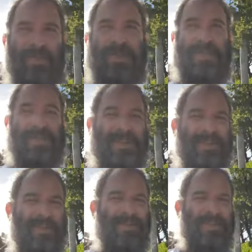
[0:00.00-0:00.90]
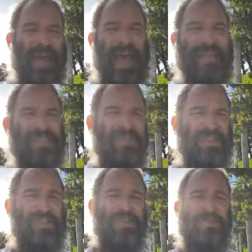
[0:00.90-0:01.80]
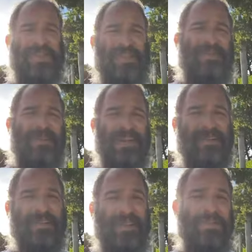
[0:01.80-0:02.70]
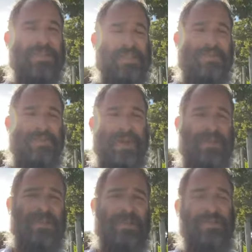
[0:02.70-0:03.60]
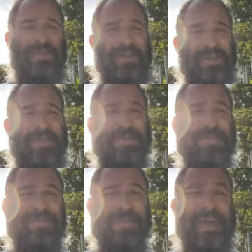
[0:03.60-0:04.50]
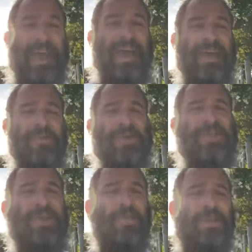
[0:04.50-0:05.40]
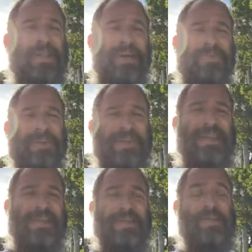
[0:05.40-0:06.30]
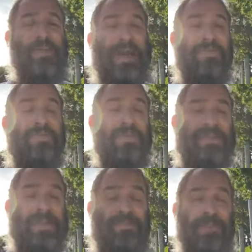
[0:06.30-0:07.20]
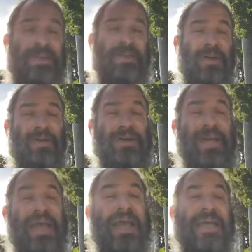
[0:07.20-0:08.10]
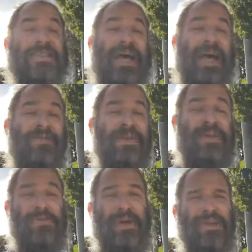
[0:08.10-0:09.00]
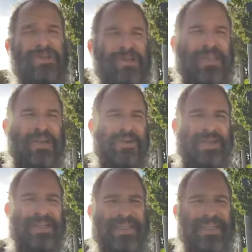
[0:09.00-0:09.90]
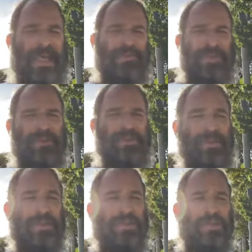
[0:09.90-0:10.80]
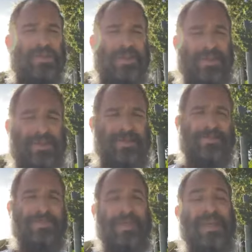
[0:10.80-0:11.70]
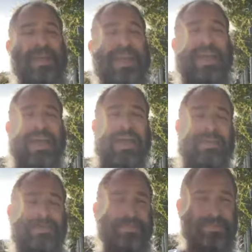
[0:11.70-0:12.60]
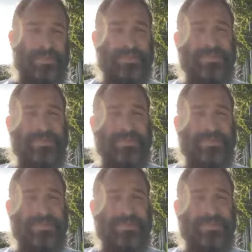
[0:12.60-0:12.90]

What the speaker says: for his acts of service and volunteerism throughout the community. He was so beloved. He and his wife were simply known as Avi and Rachel. They were an inseparable unit. And